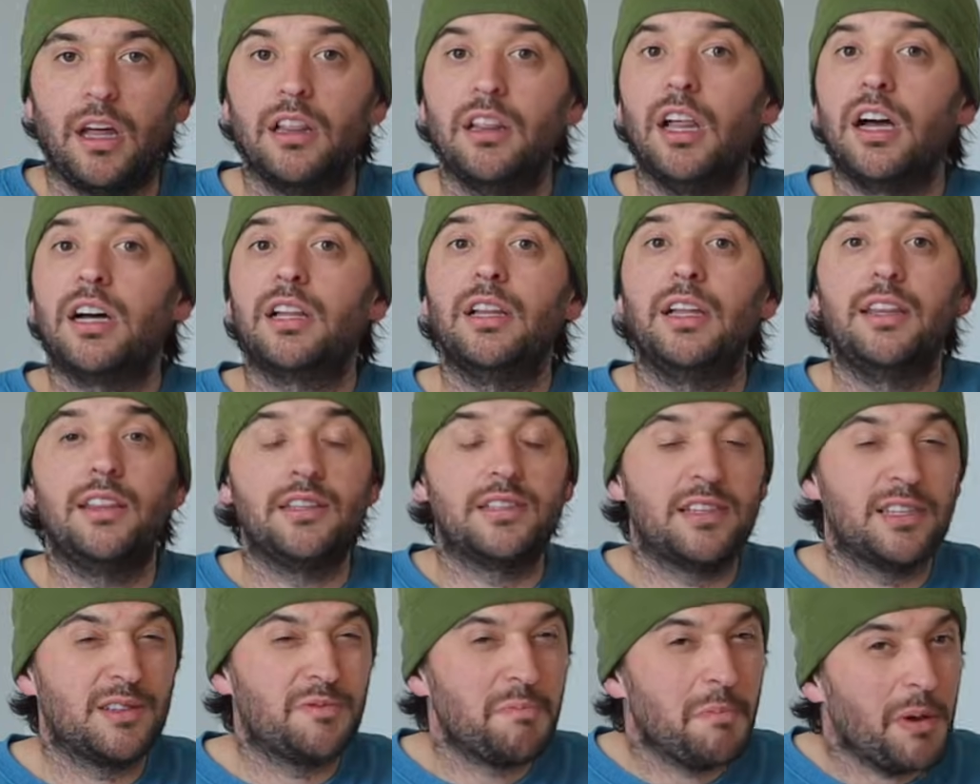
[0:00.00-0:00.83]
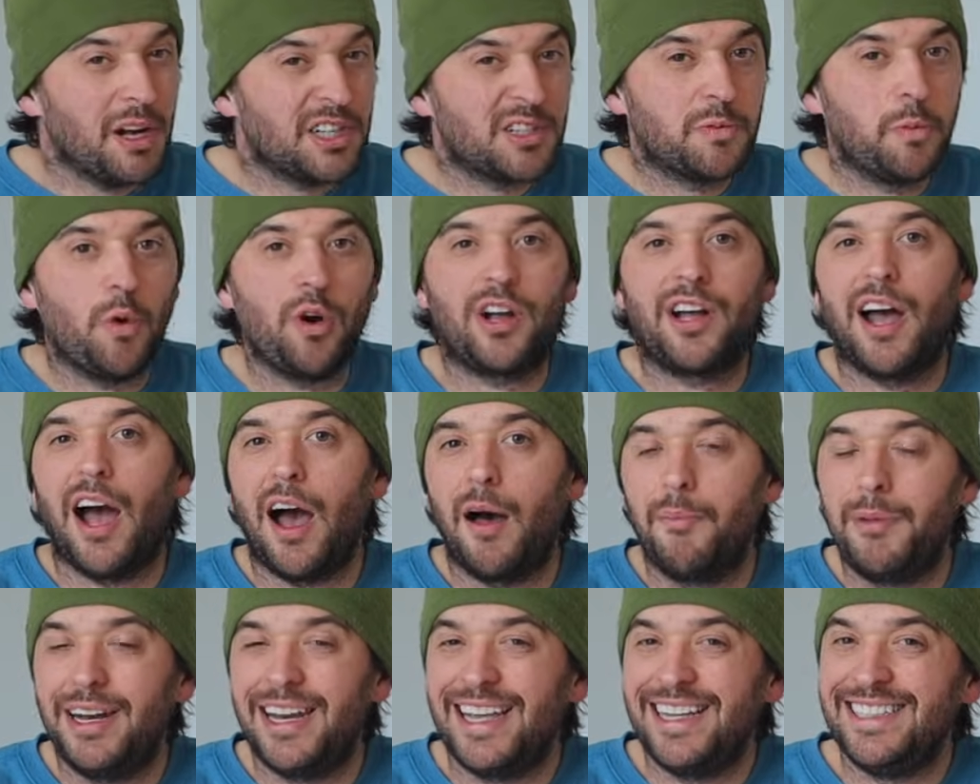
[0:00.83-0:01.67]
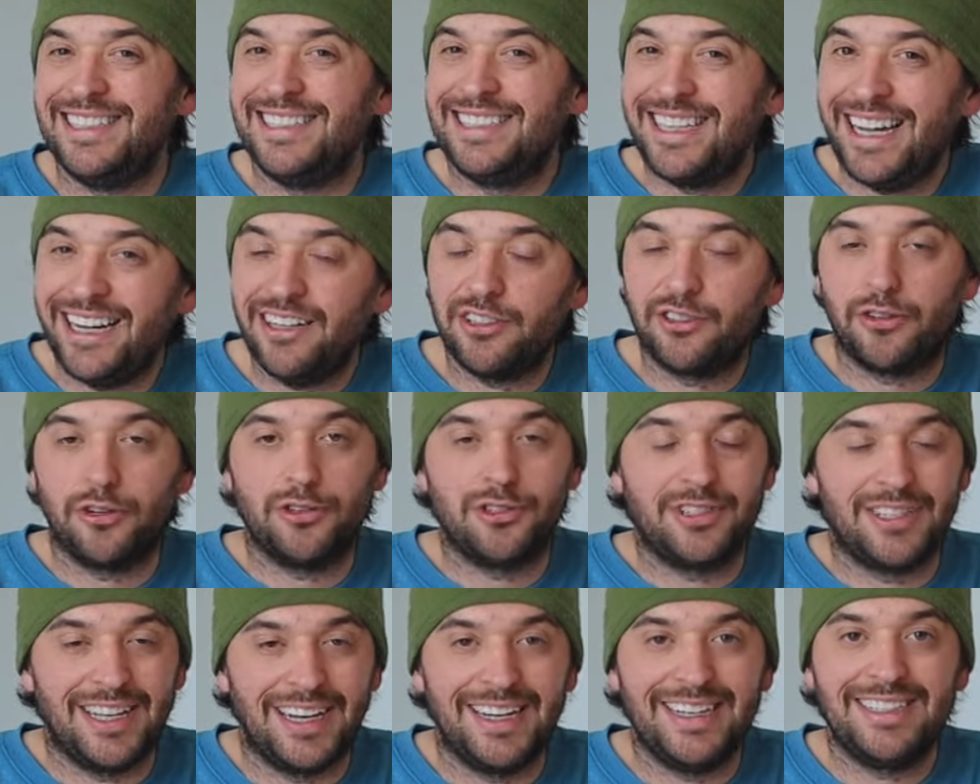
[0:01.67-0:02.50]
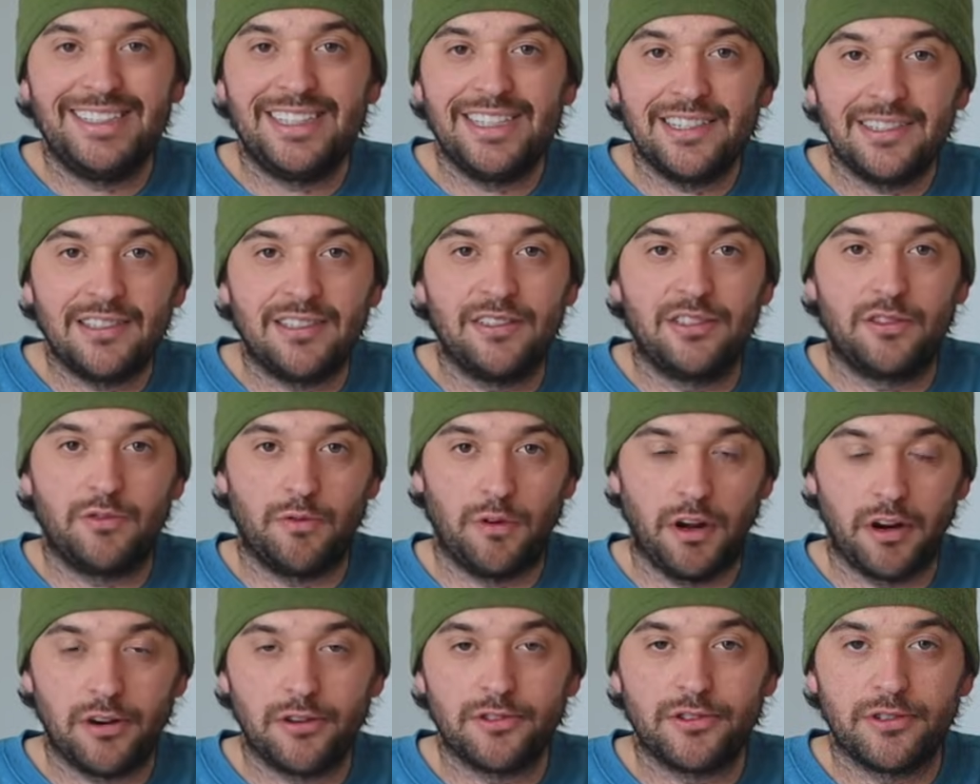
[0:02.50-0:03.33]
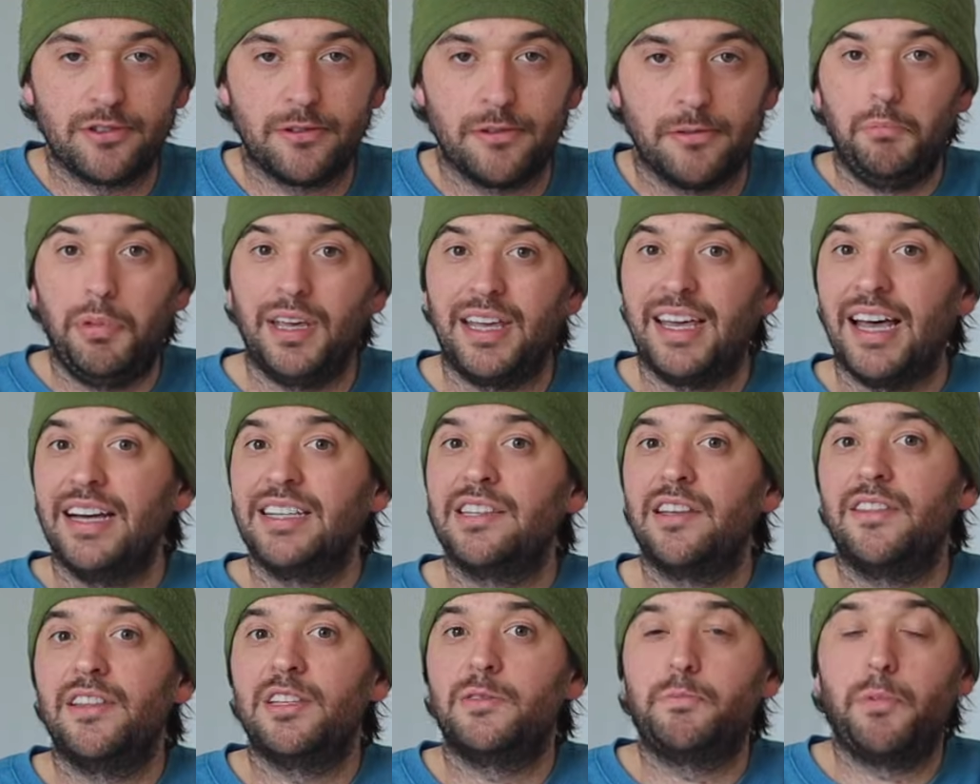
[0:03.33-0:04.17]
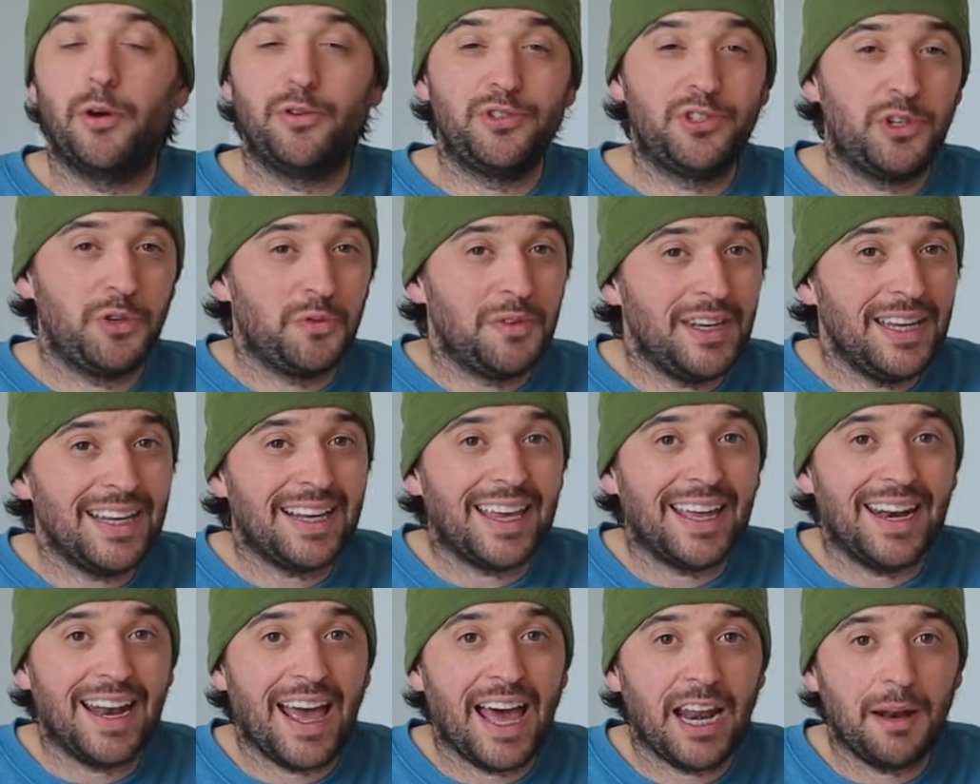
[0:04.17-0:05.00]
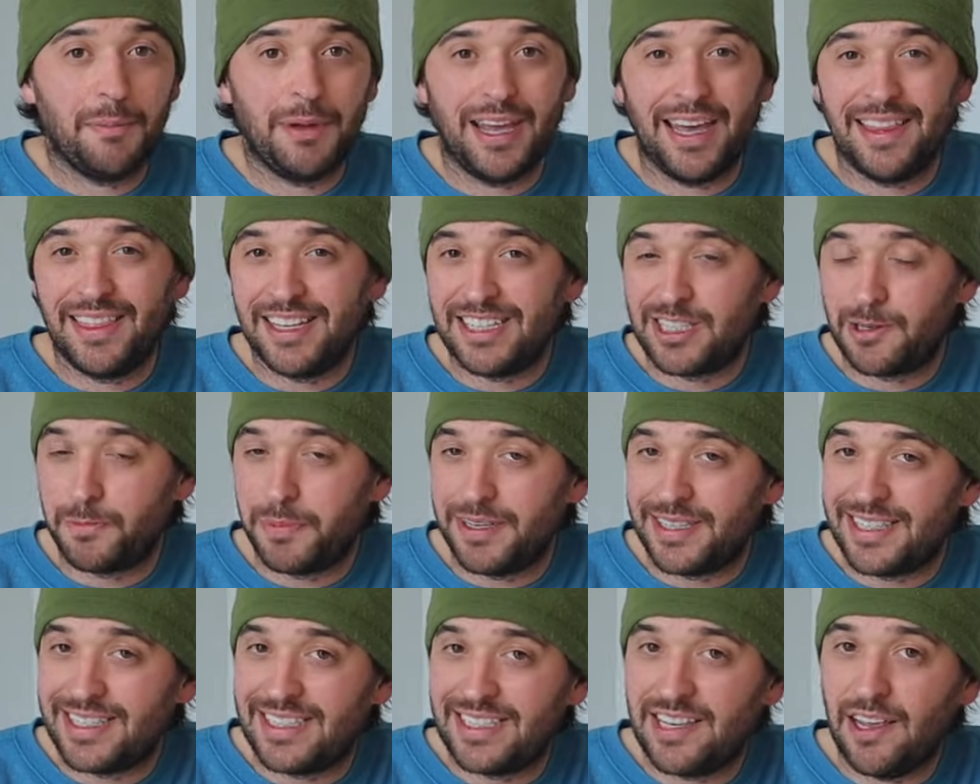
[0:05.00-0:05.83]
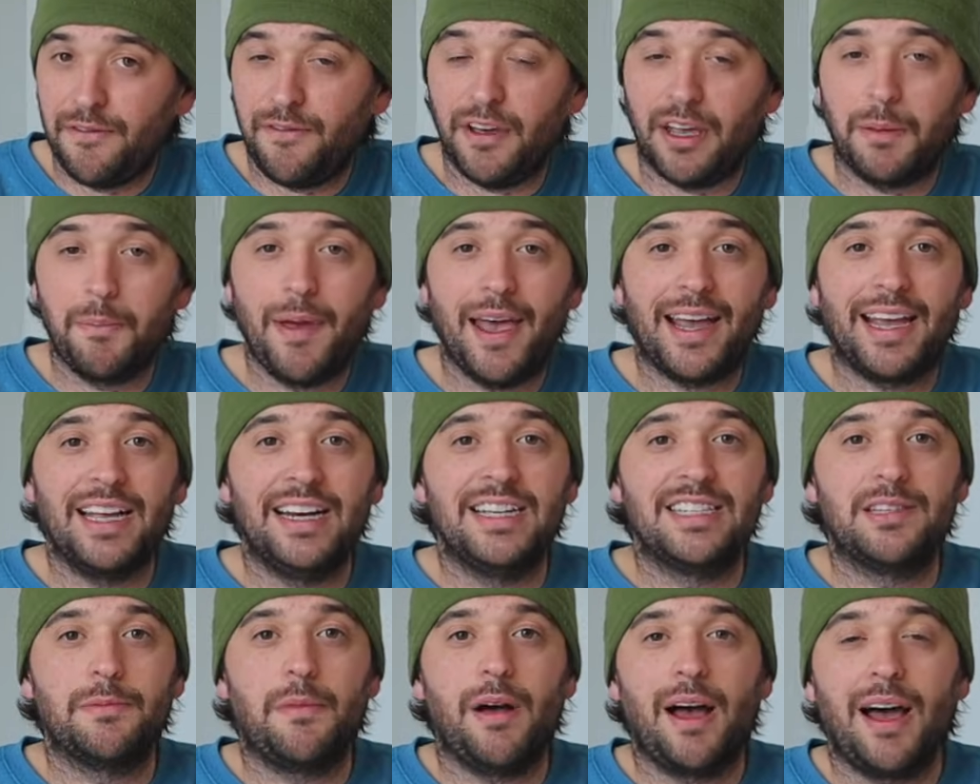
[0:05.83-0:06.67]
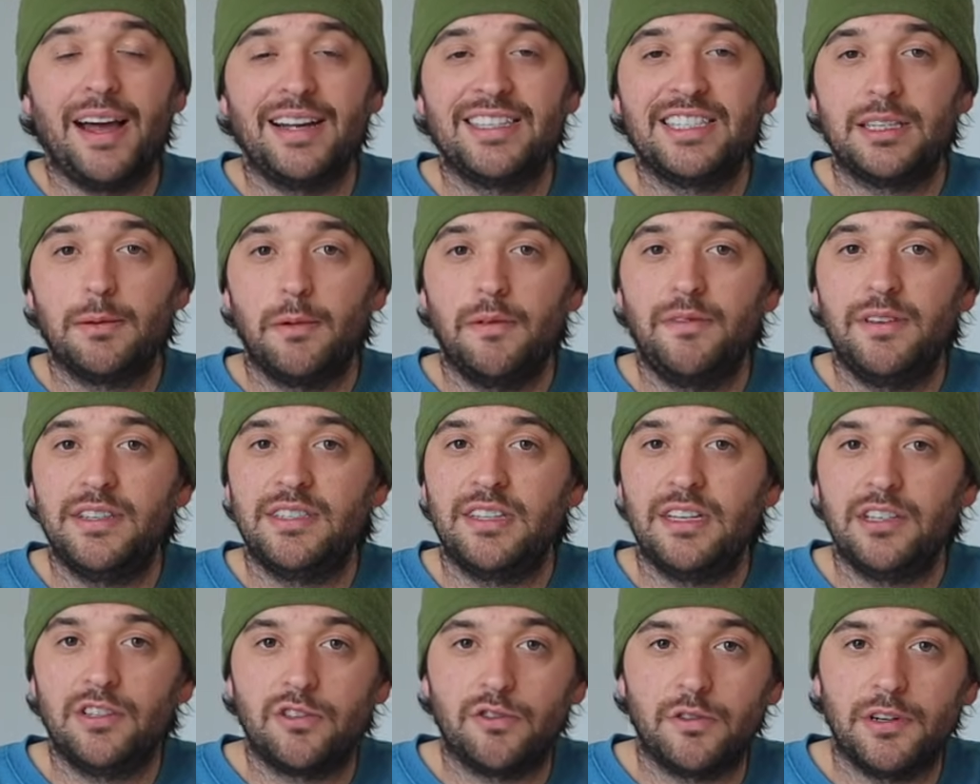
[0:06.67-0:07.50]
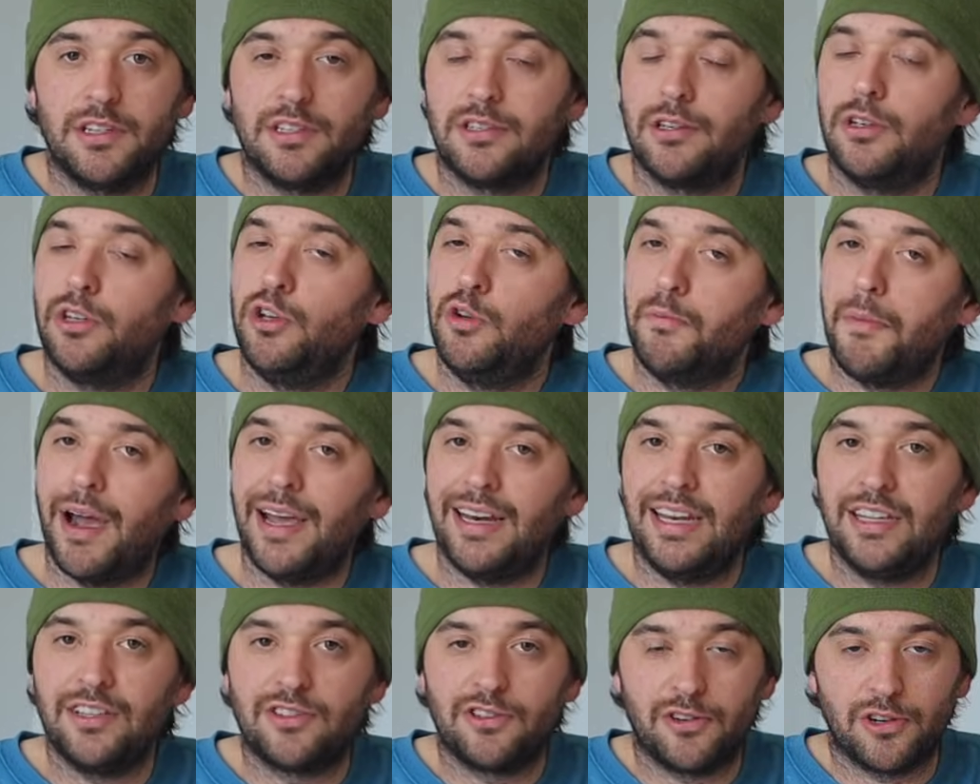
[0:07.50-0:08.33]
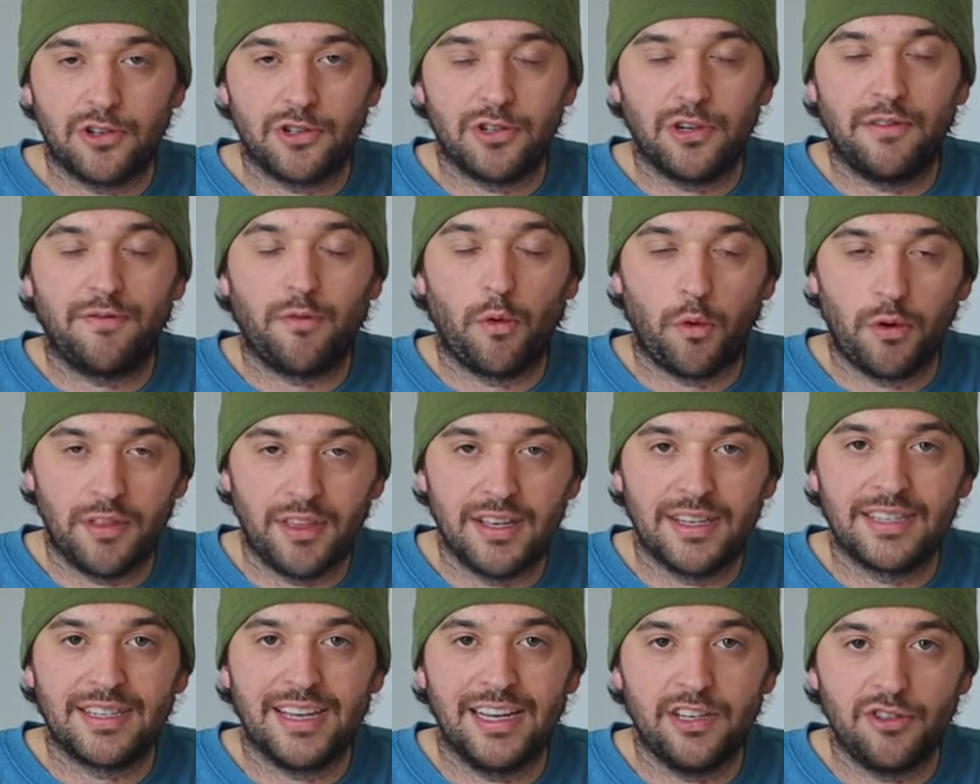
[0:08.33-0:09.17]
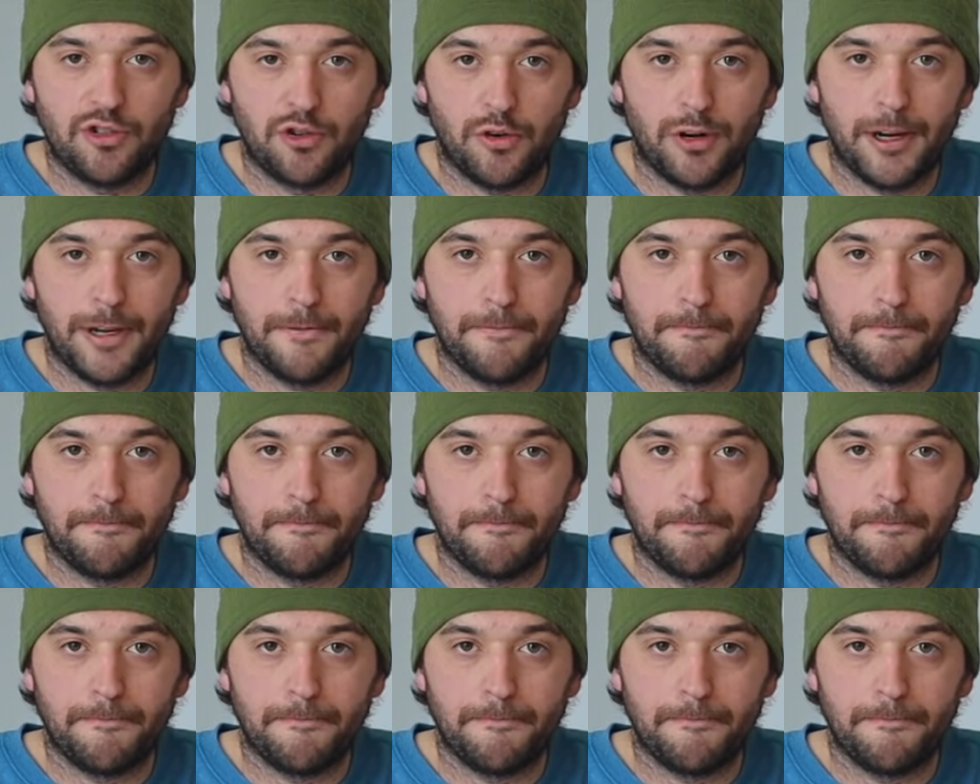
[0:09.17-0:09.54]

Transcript: Luckily, this is much more common in dancers than in distance runners. Because of this bone's unique anatomy and the specific mechanism behind some of these injuries, you might need surgery for this injury.